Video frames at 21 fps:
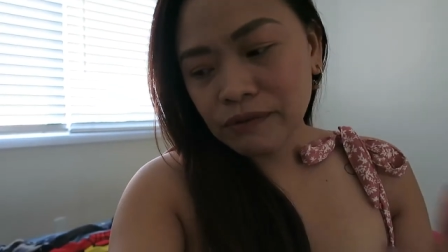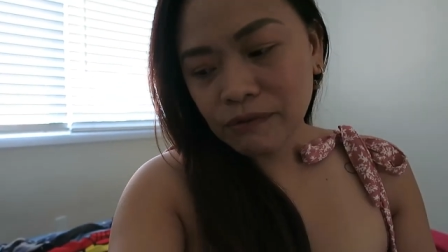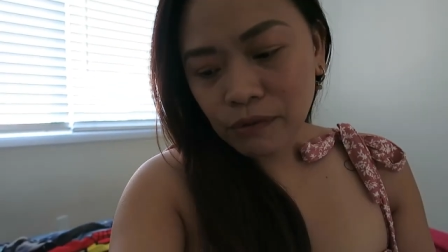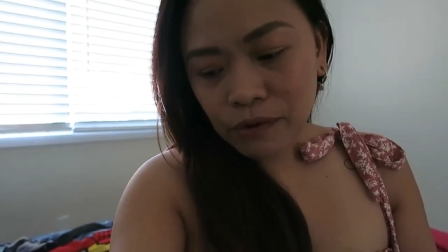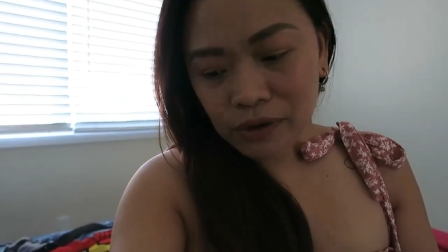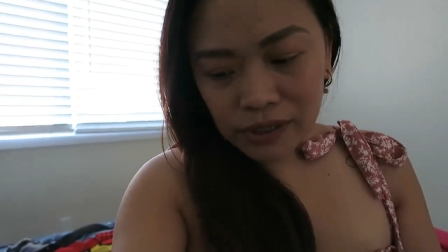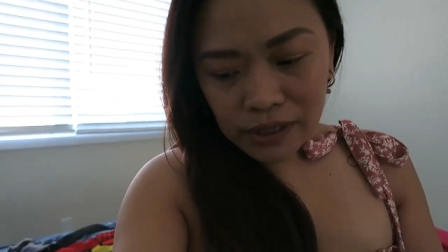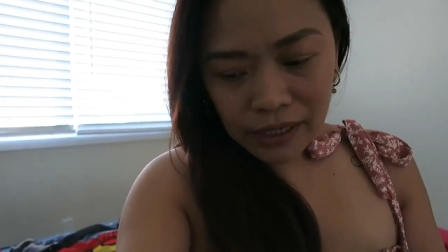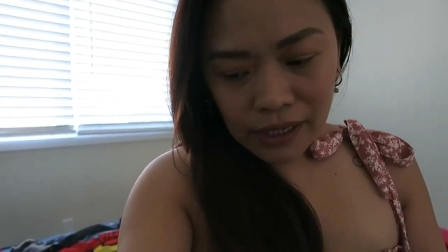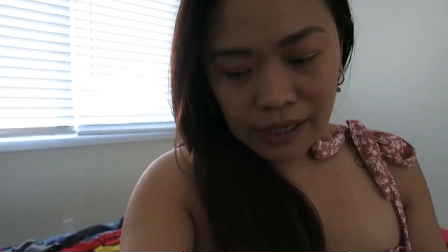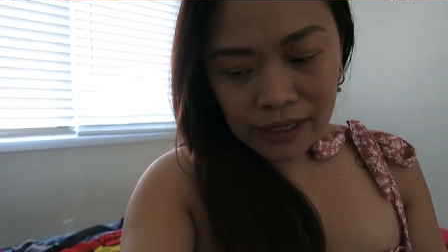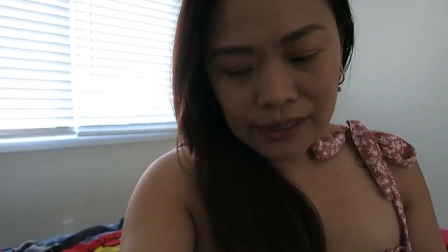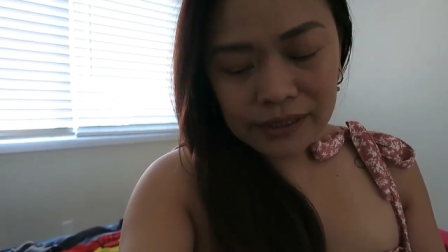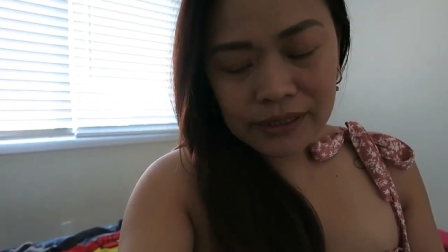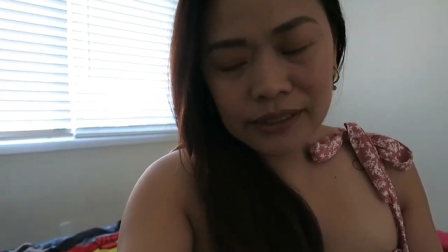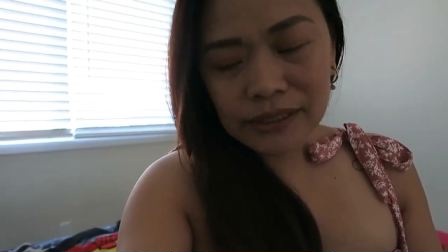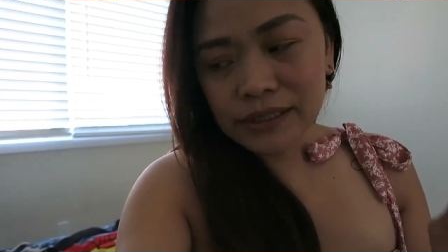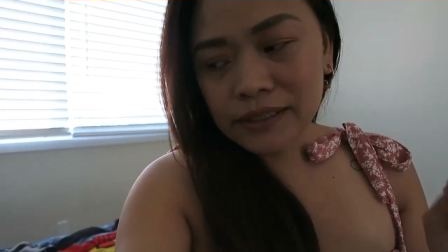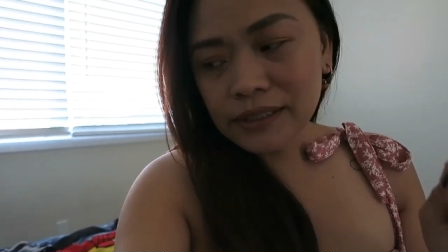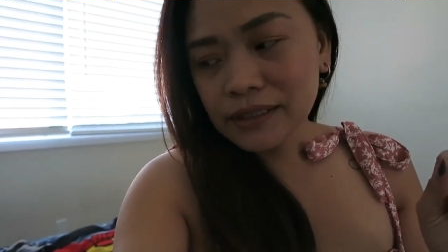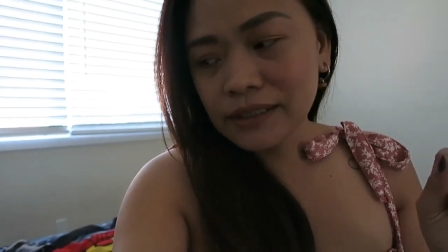
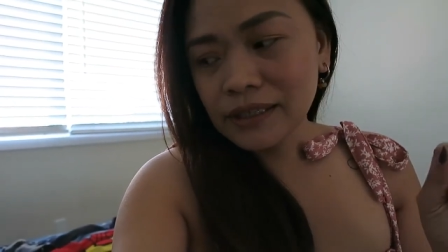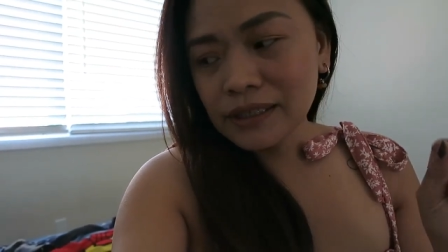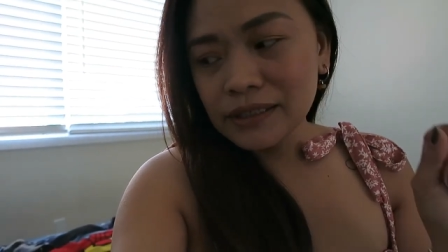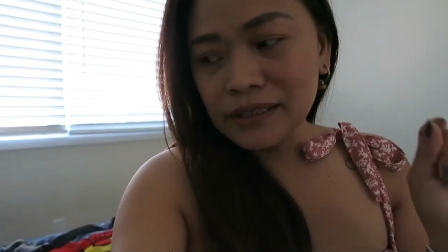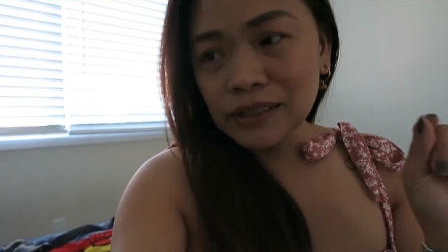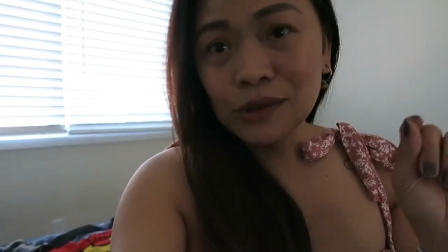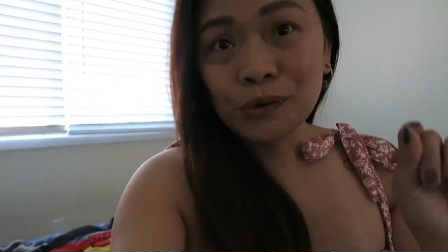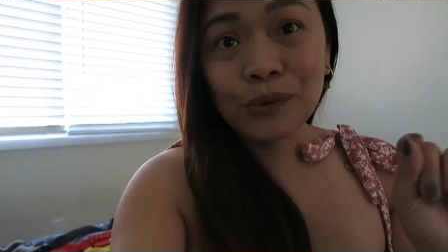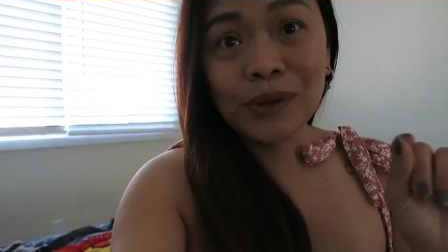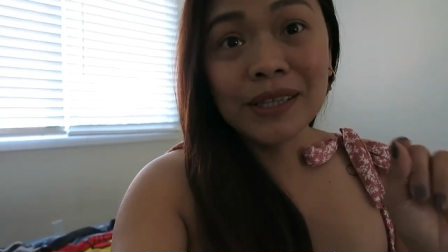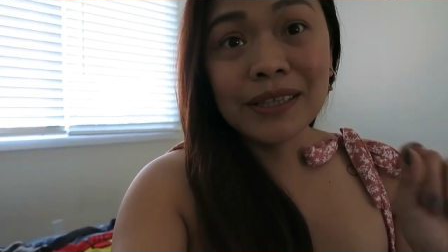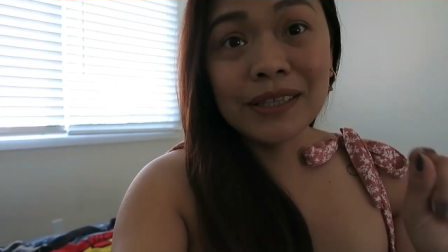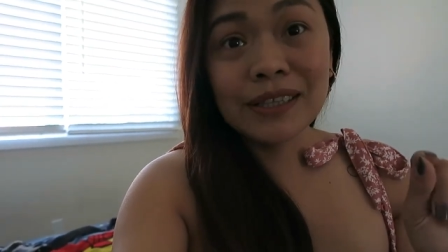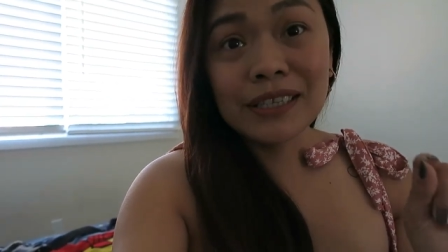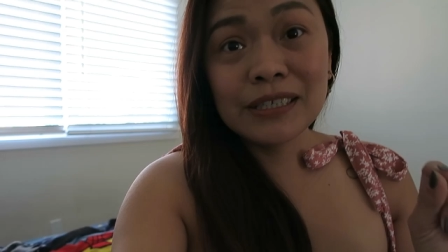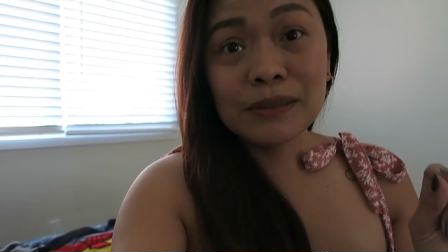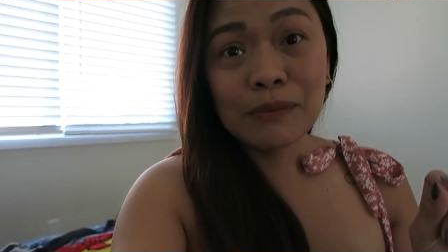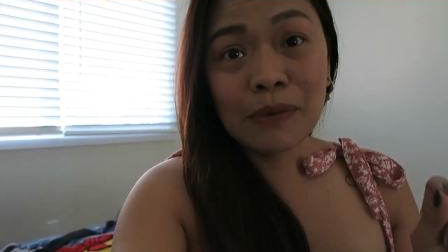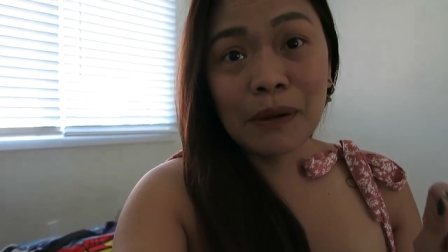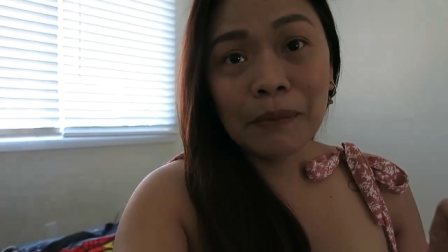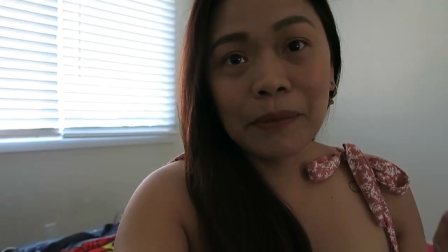forecast, it's nasa
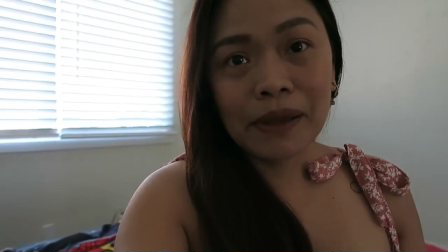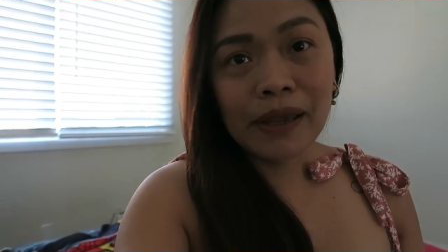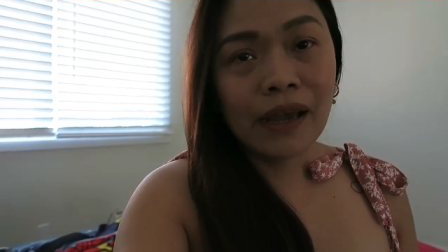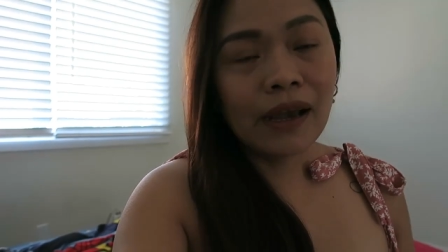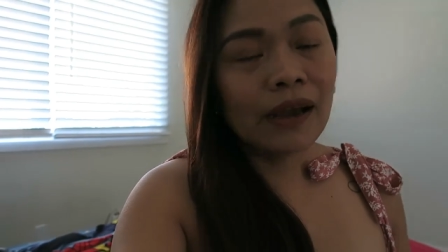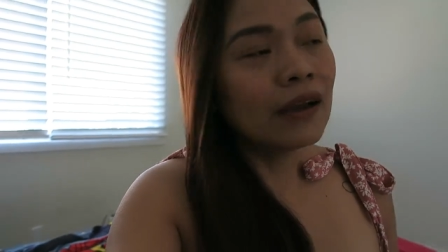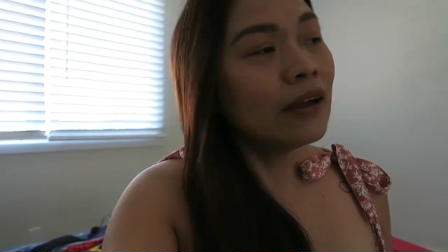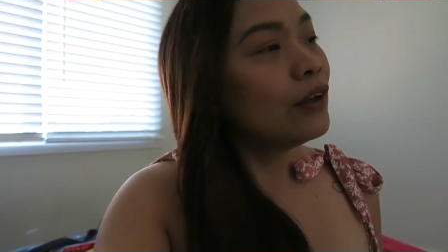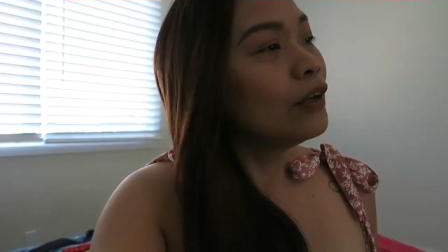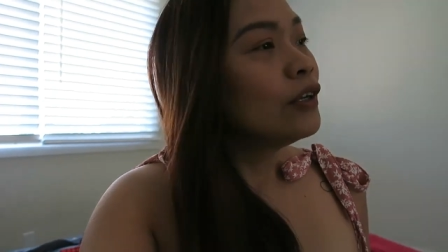twenties mamaya.